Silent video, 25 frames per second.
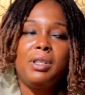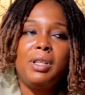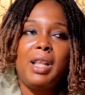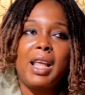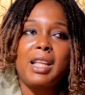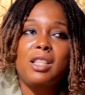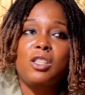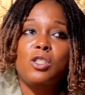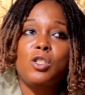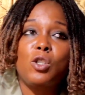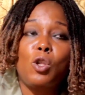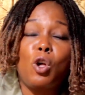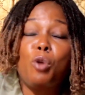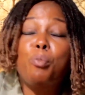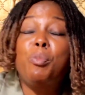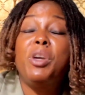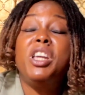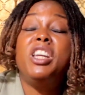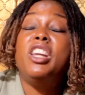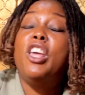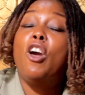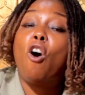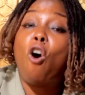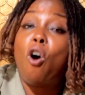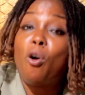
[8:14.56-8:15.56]
let's not
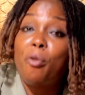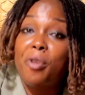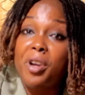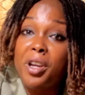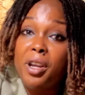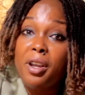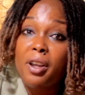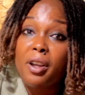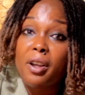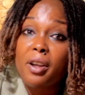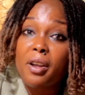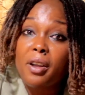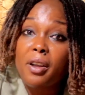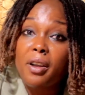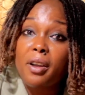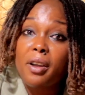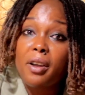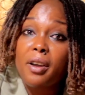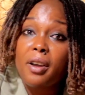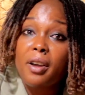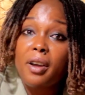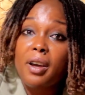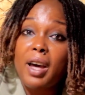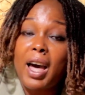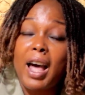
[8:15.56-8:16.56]
be in a hurry,
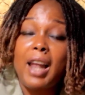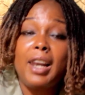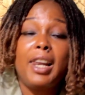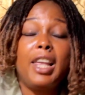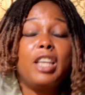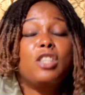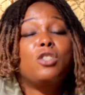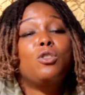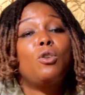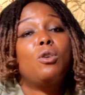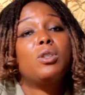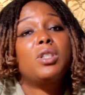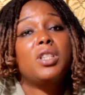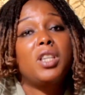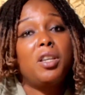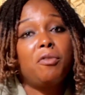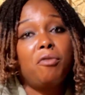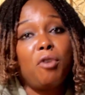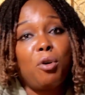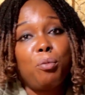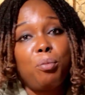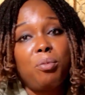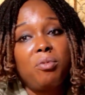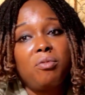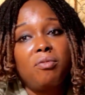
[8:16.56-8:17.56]
and let's not
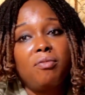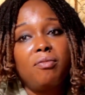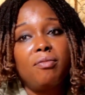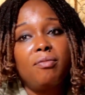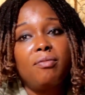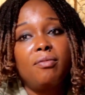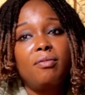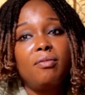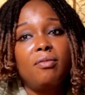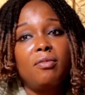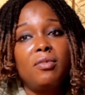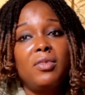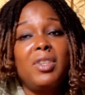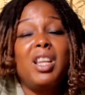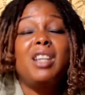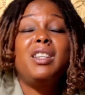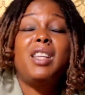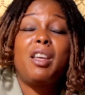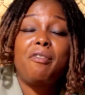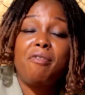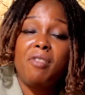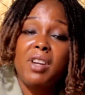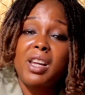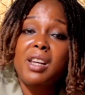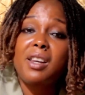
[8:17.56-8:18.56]
give up. They
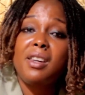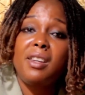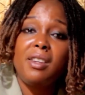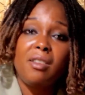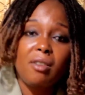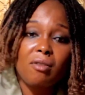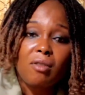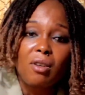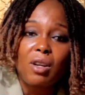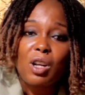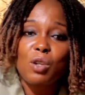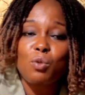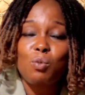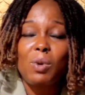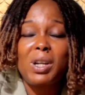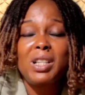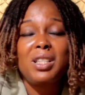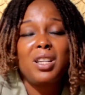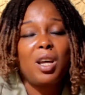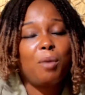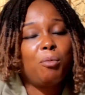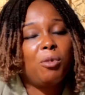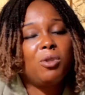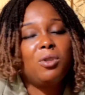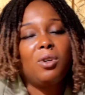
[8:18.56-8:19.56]
definitely at one
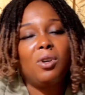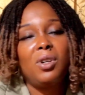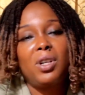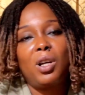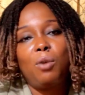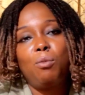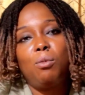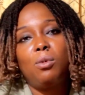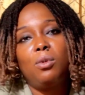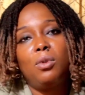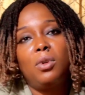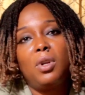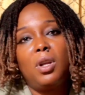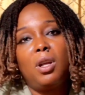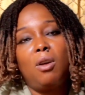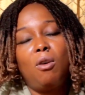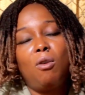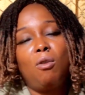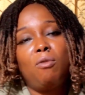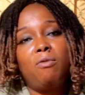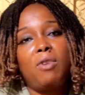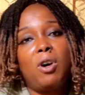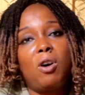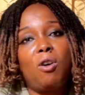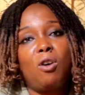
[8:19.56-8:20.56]
time or the other will
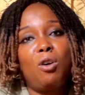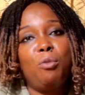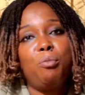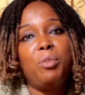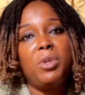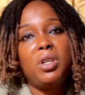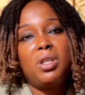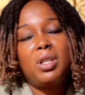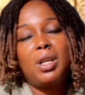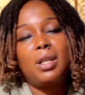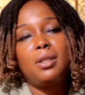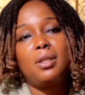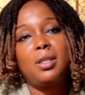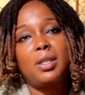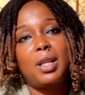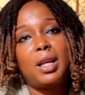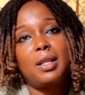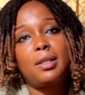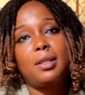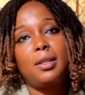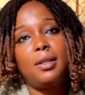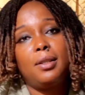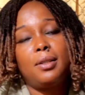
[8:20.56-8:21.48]
overcome it and start